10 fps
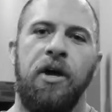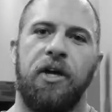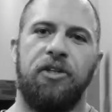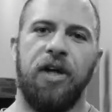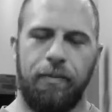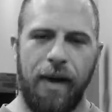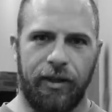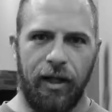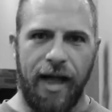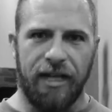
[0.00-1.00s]
can check
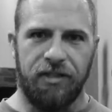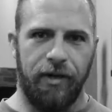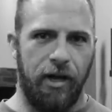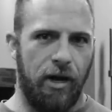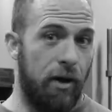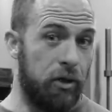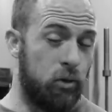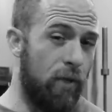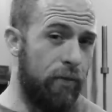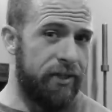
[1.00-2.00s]
back the last video. I
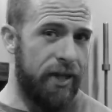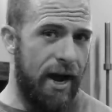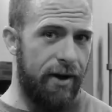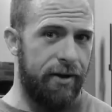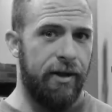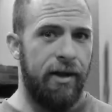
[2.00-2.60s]
was 12 weeks out,